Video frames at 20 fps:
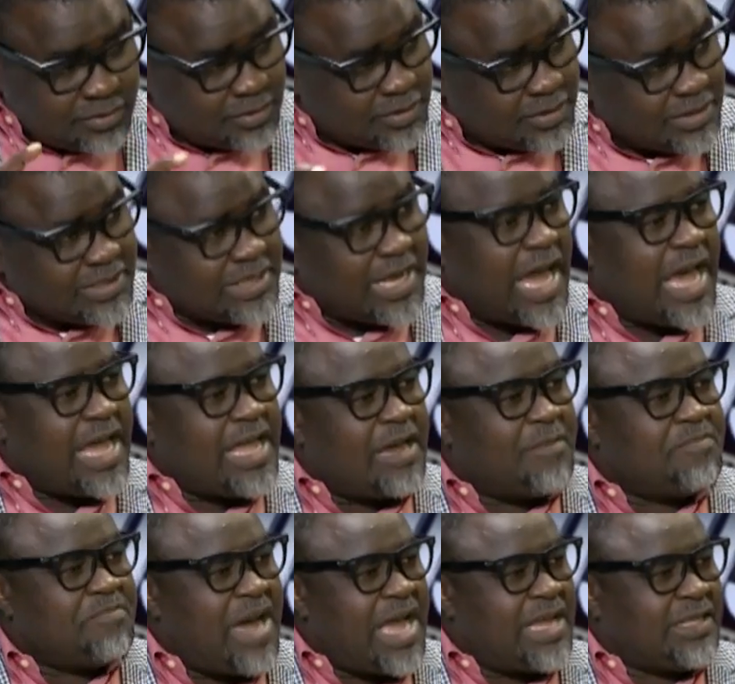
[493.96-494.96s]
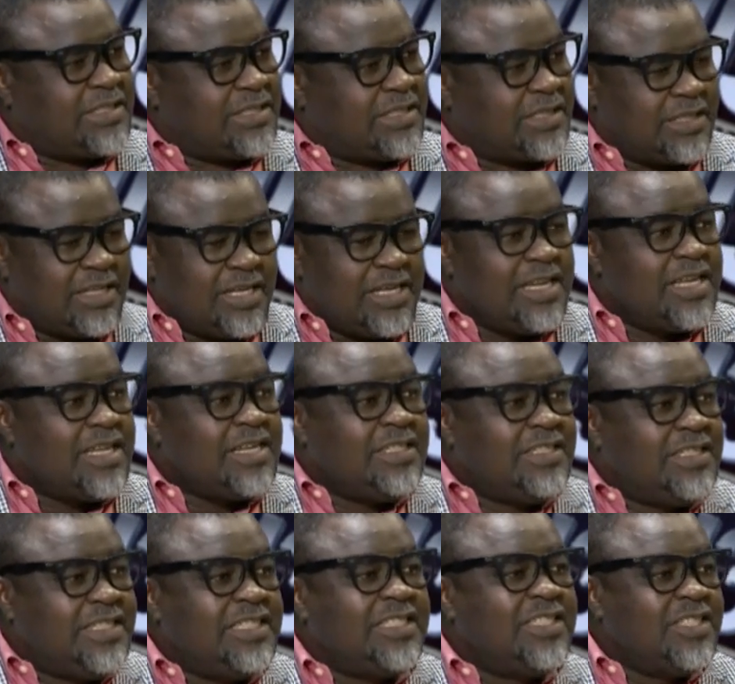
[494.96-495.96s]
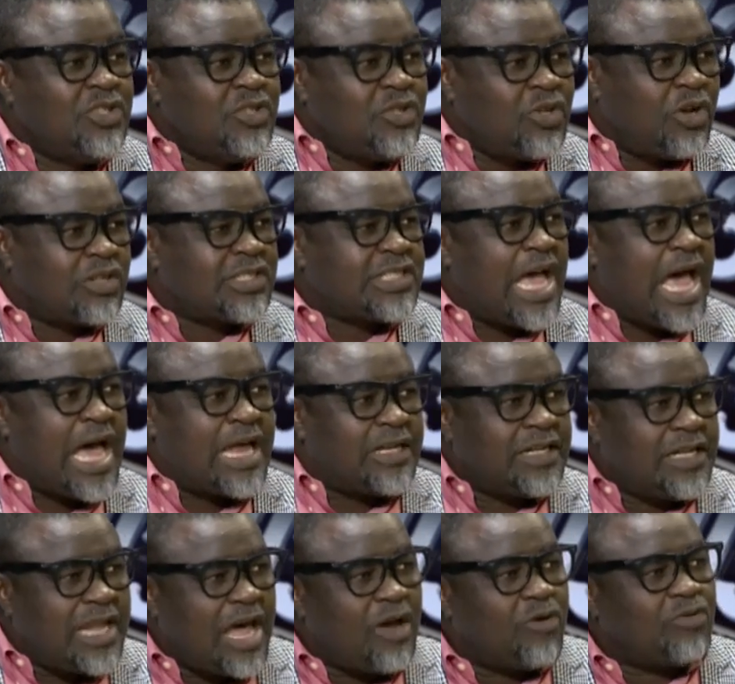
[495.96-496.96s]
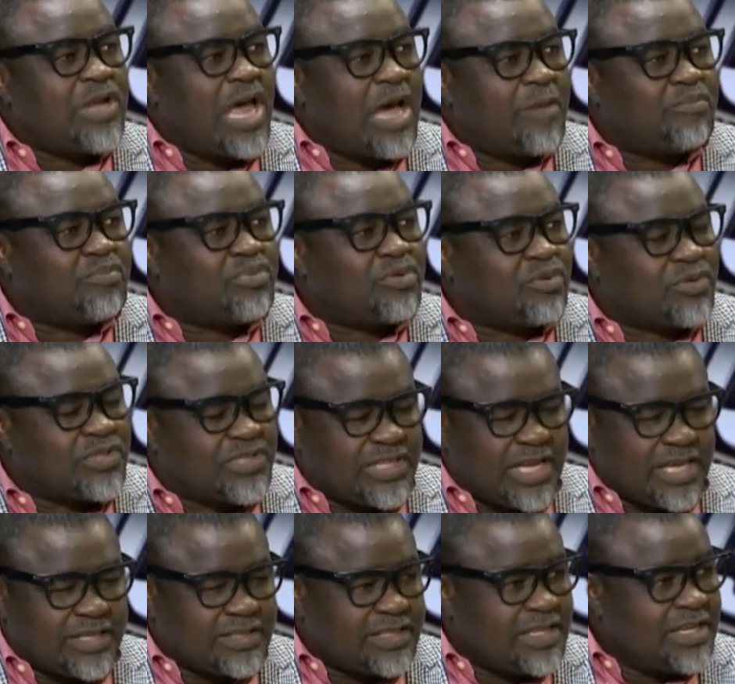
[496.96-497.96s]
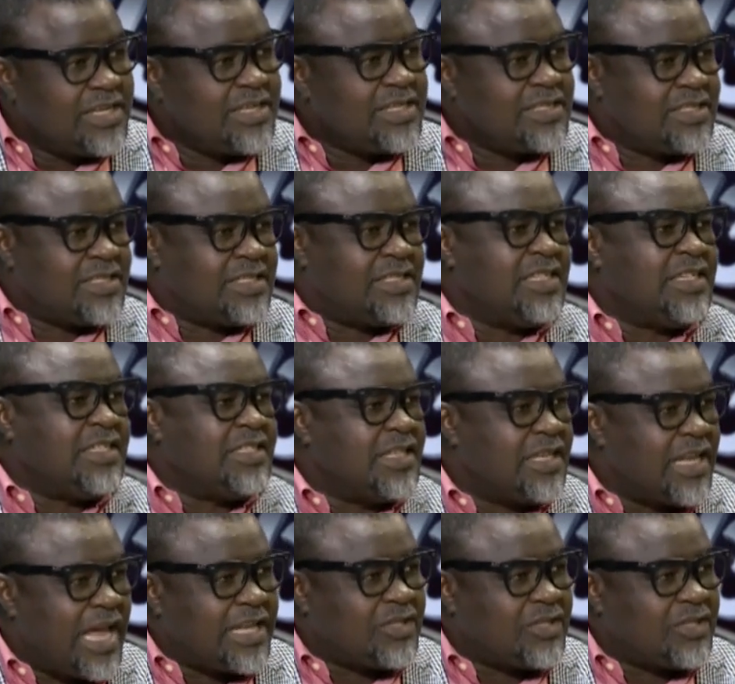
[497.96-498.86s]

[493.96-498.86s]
the high and mighty did not allow that process see the light